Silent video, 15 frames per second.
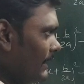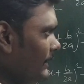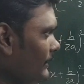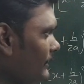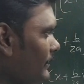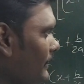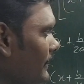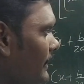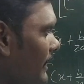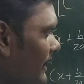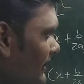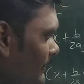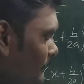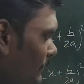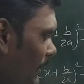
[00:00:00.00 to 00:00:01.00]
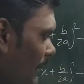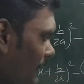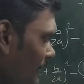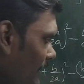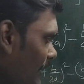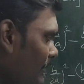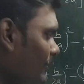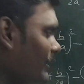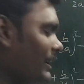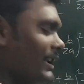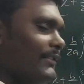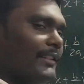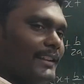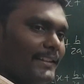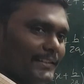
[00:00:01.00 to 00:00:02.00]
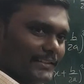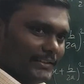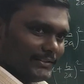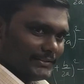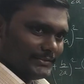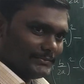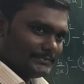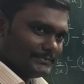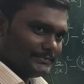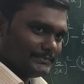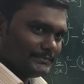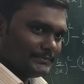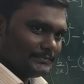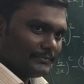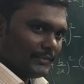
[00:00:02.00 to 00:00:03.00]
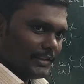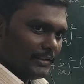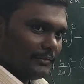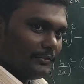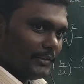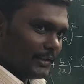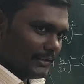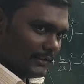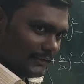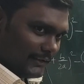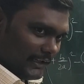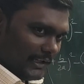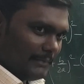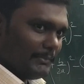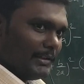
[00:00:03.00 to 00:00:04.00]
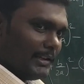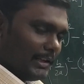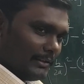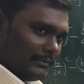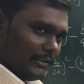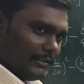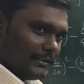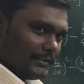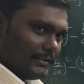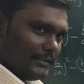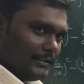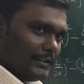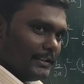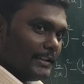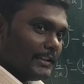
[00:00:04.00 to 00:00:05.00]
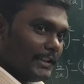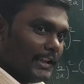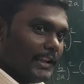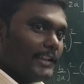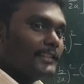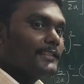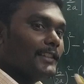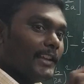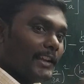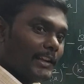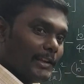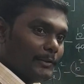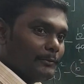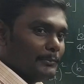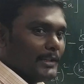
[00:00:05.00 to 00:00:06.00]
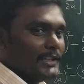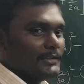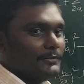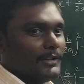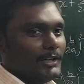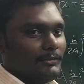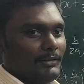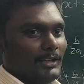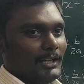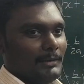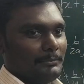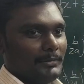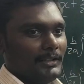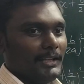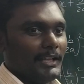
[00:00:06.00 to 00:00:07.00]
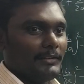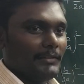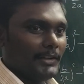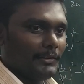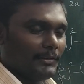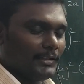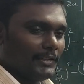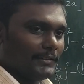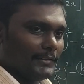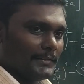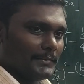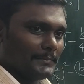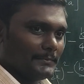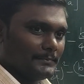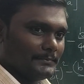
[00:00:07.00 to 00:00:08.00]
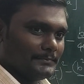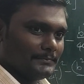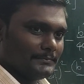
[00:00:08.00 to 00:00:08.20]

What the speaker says: that A is positive only we discussed. For the same intervals, A is negative means what will happen, like we have to discuss.